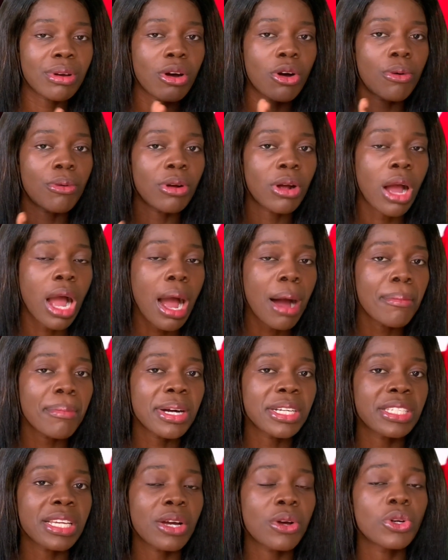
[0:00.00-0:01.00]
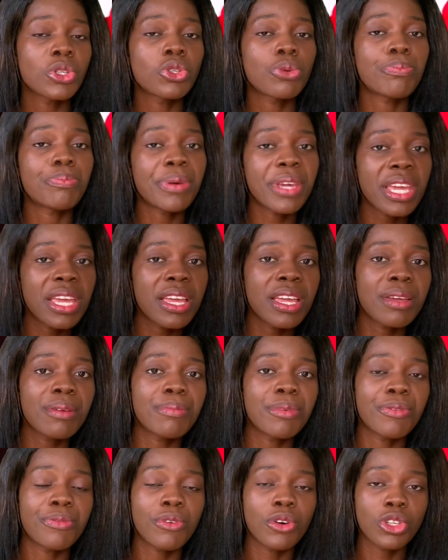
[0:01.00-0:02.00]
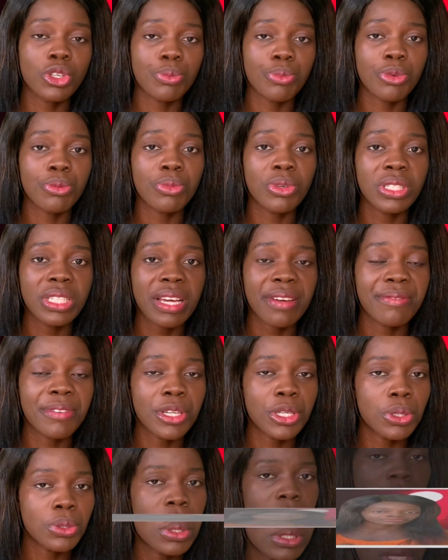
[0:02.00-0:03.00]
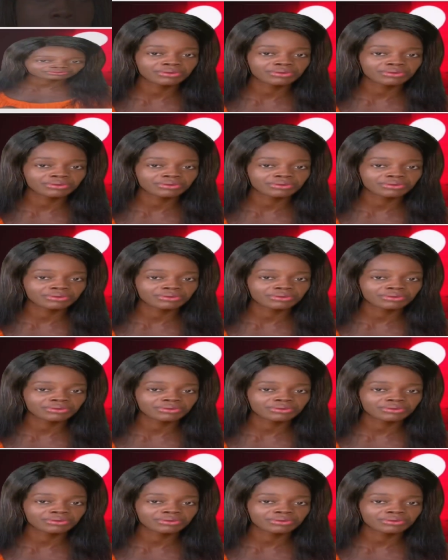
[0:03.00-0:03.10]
on how much they're going to pay before you promote their videos,